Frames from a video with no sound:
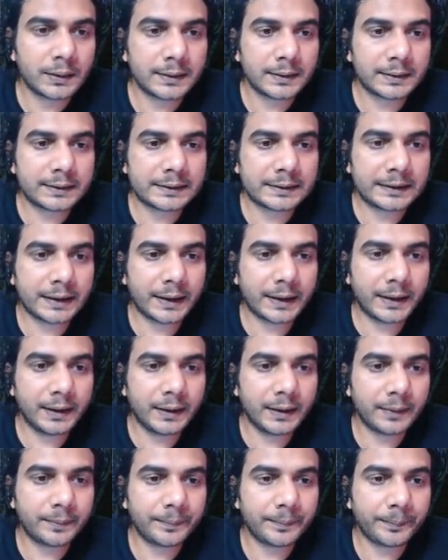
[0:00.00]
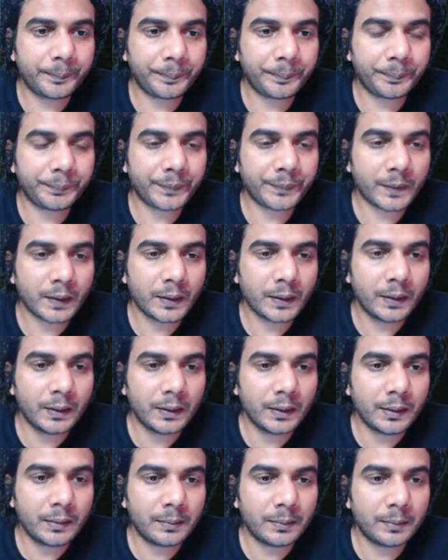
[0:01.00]
Z
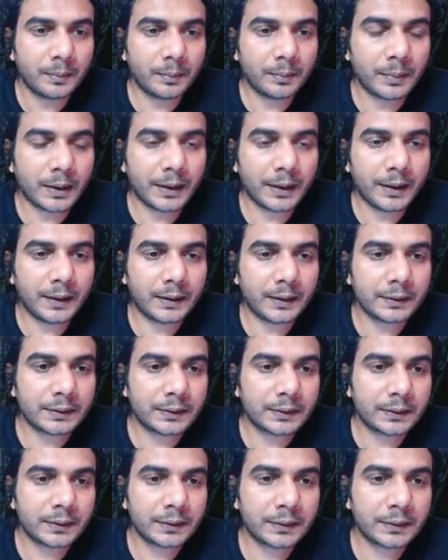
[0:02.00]
minus